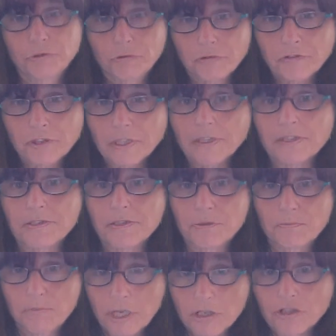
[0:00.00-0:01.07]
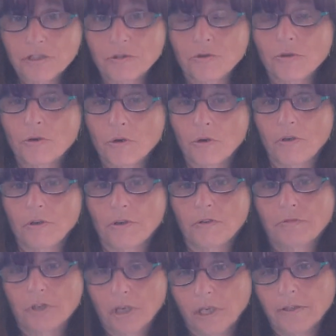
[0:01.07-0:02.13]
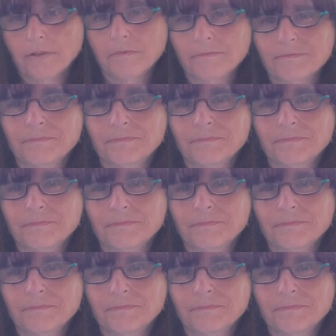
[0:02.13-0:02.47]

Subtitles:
fulfill a special call of God.